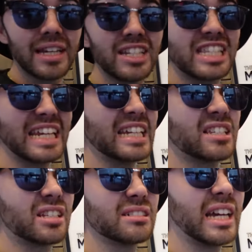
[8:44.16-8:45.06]
Seen it
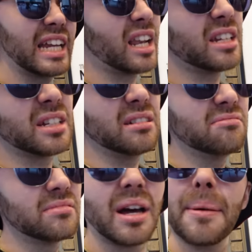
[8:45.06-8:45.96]
in London
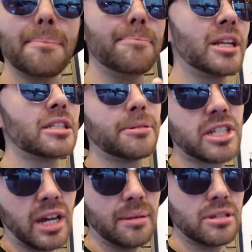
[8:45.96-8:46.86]
multiple
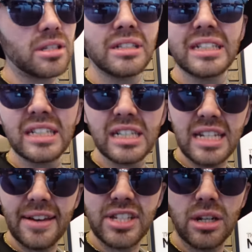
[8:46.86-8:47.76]
times,
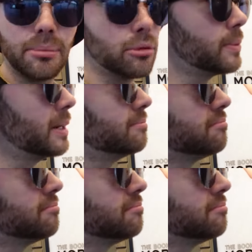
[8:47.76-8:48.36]
never seen it on Broadway.